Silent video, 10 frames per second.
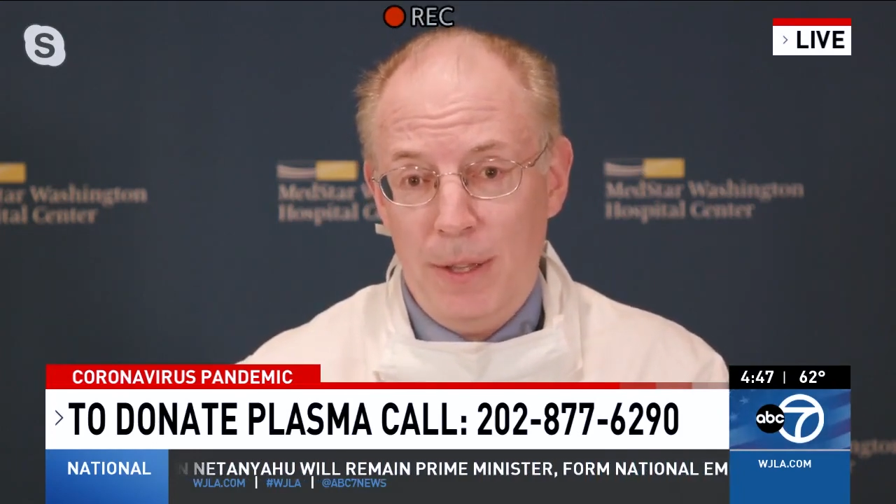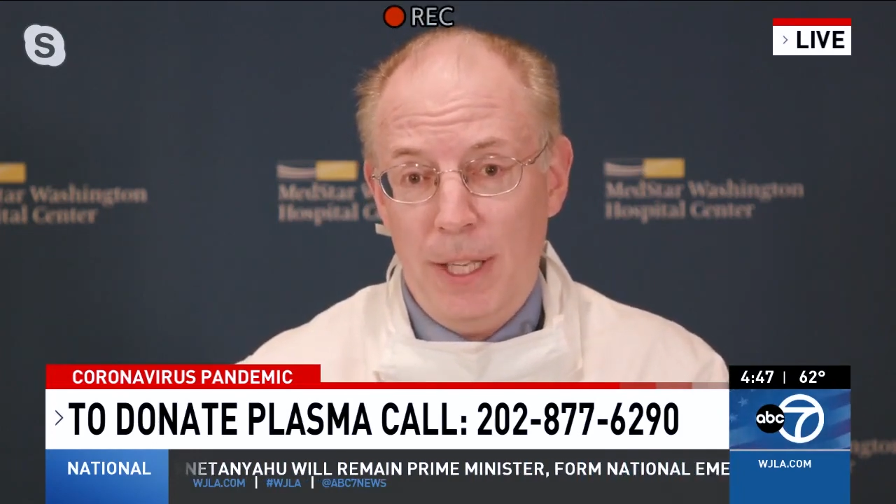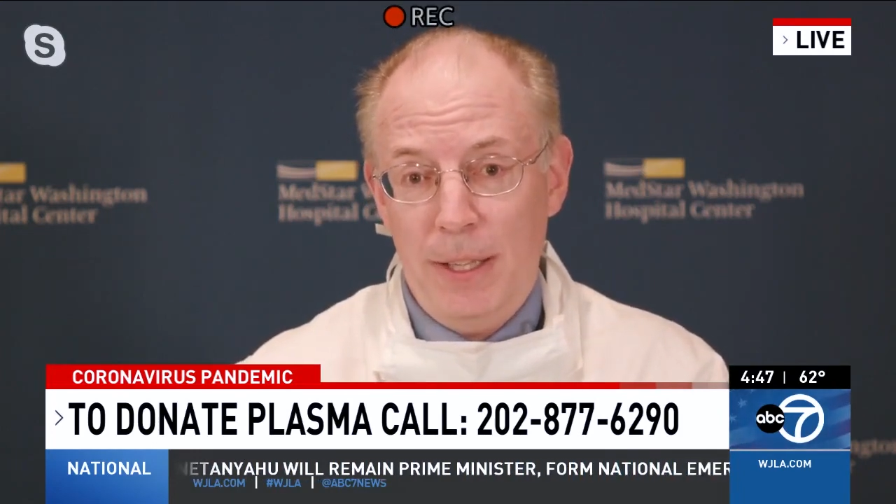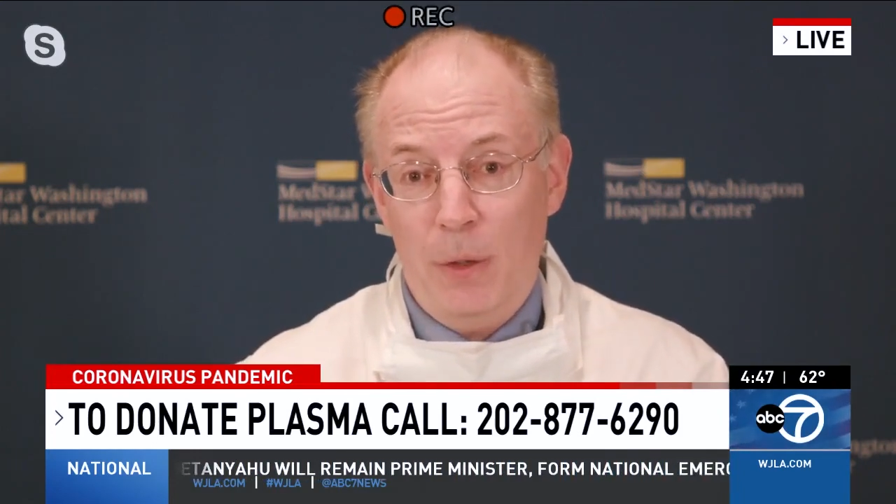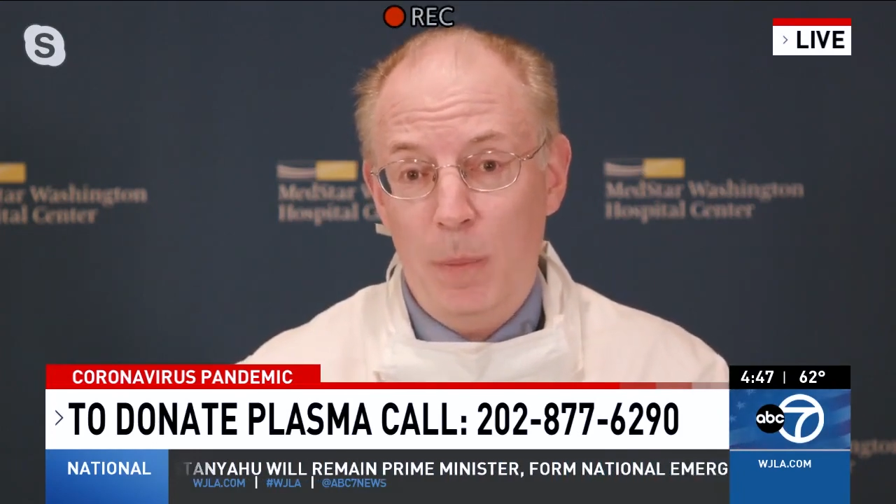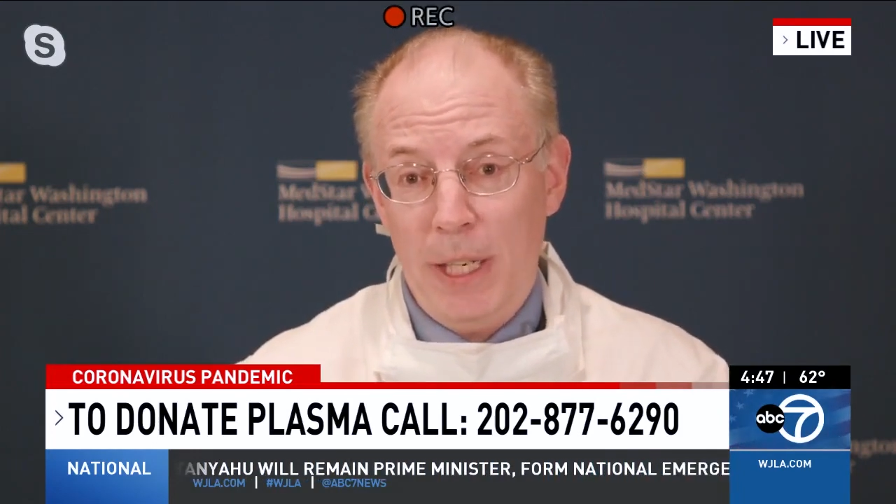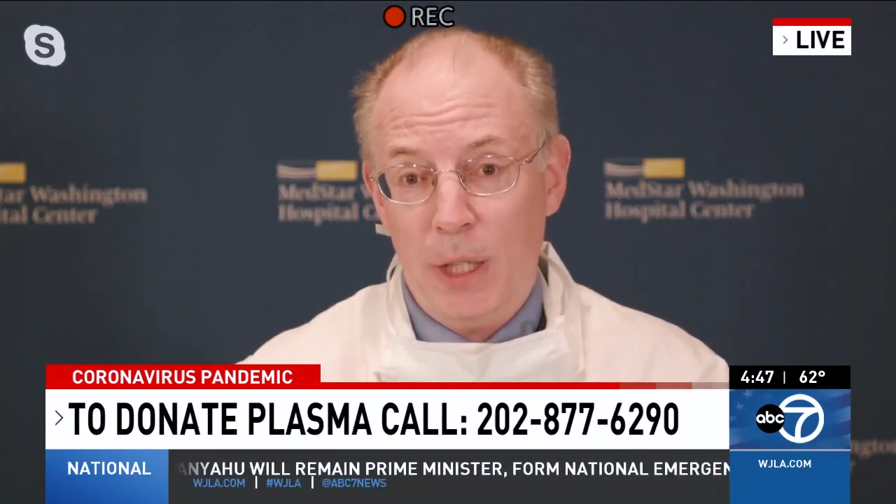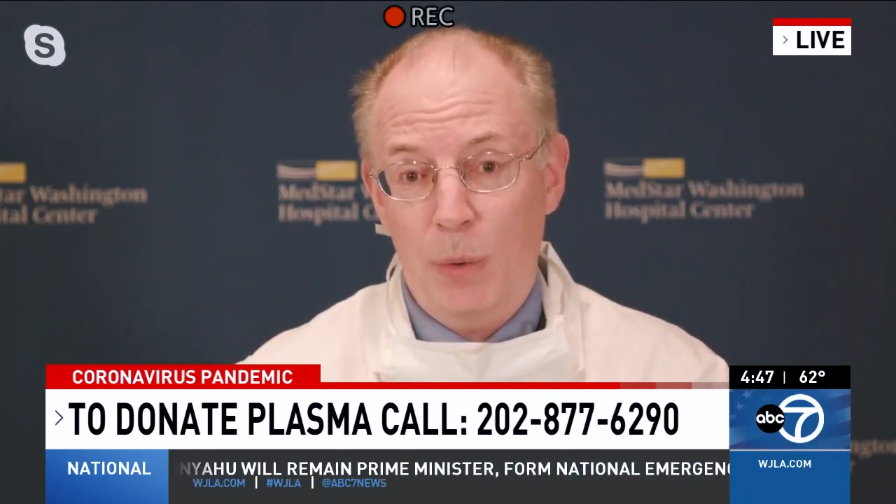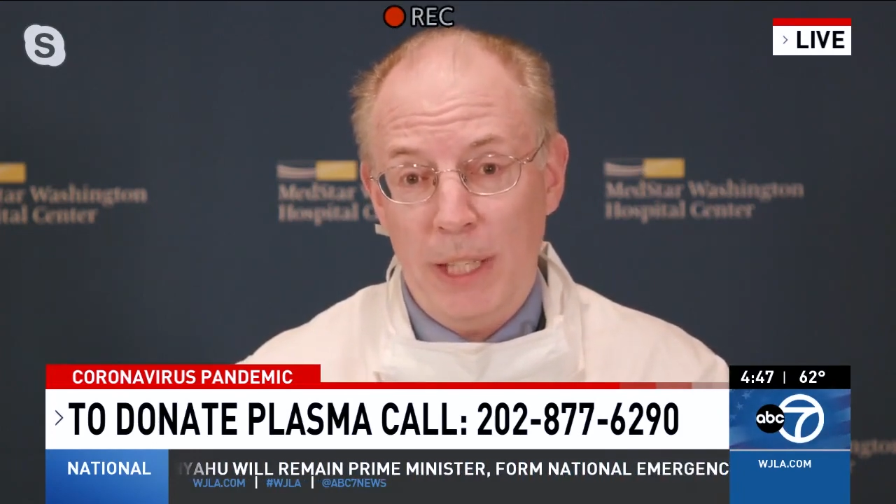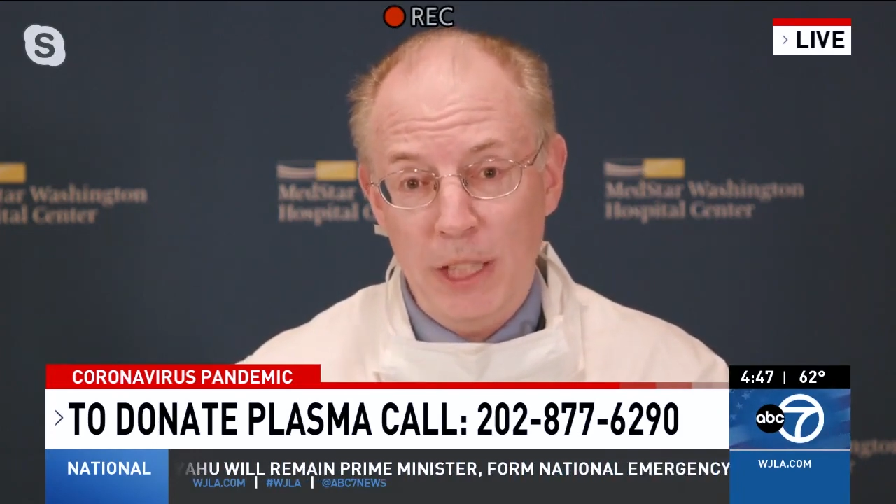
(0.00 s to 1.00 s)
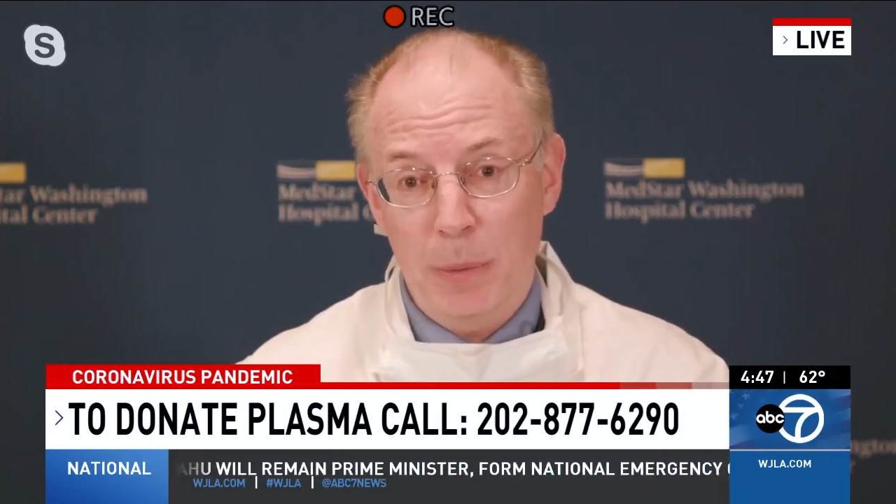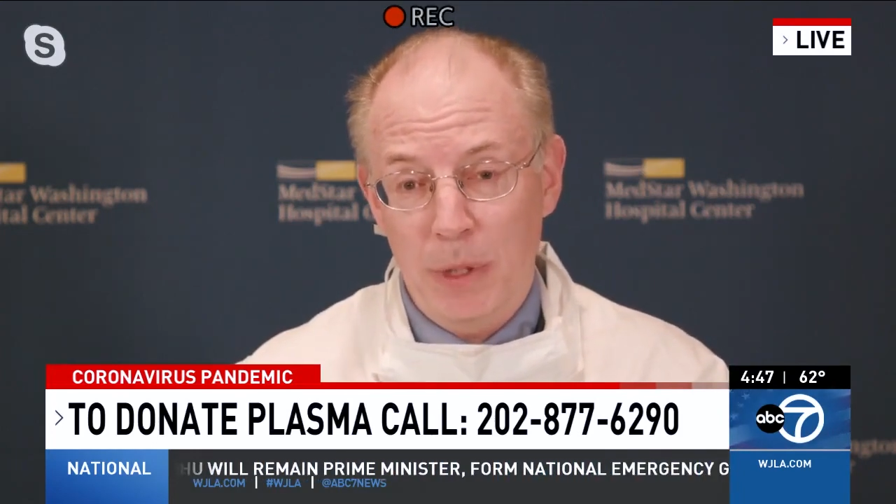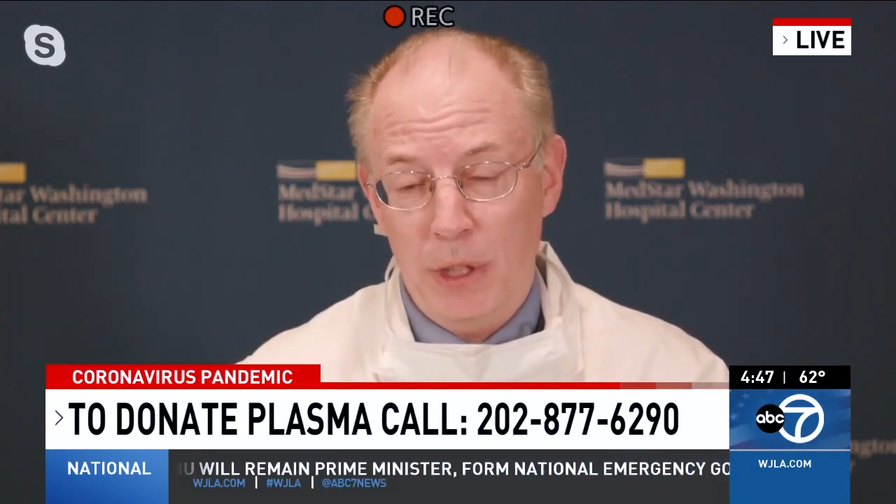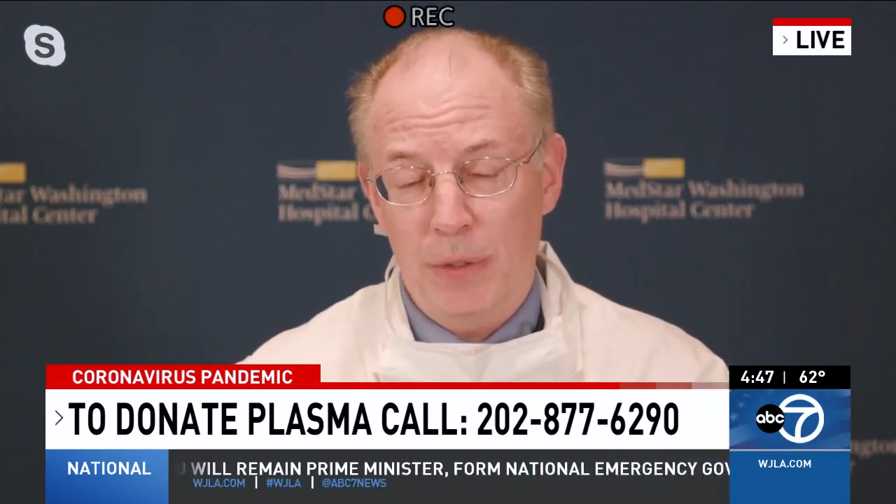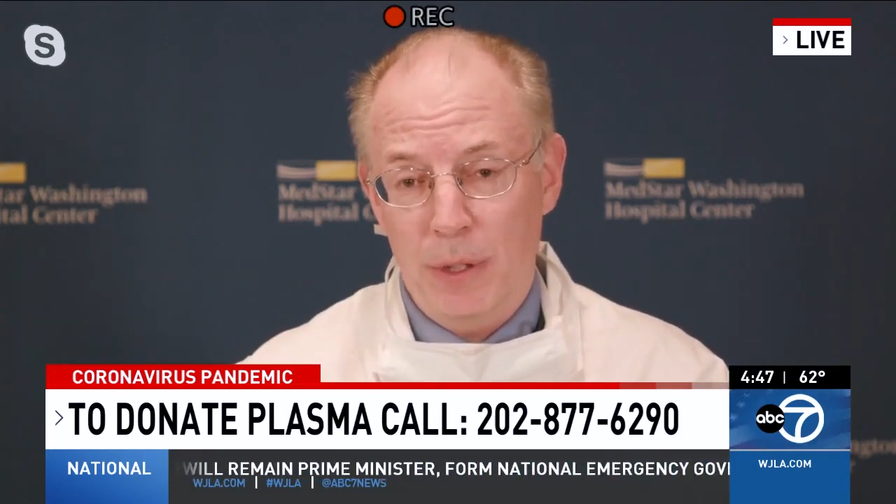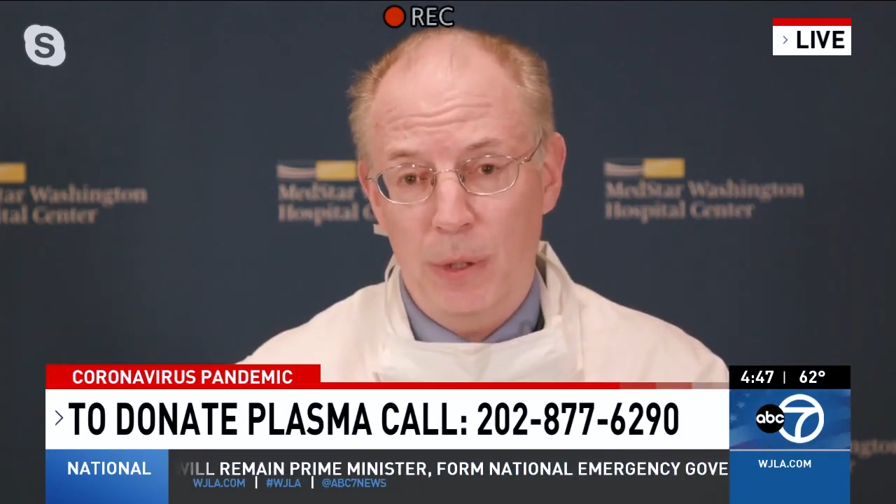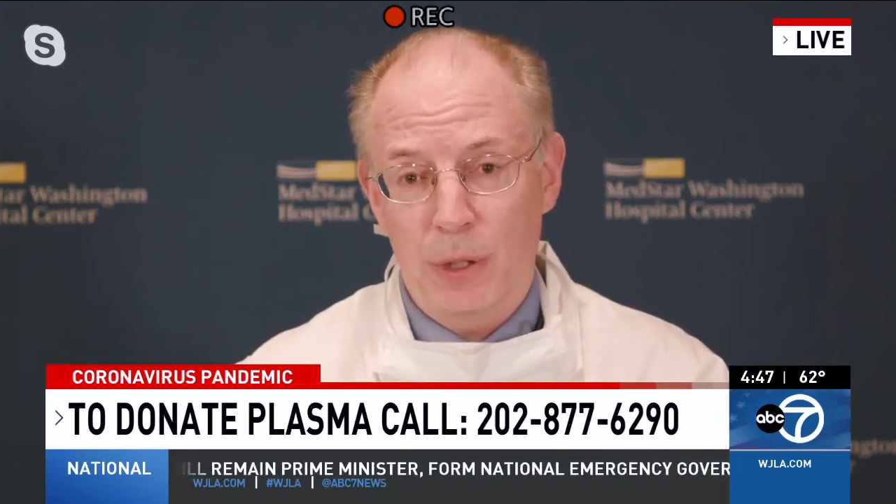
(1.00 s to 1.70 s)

then they'll make arrangements for you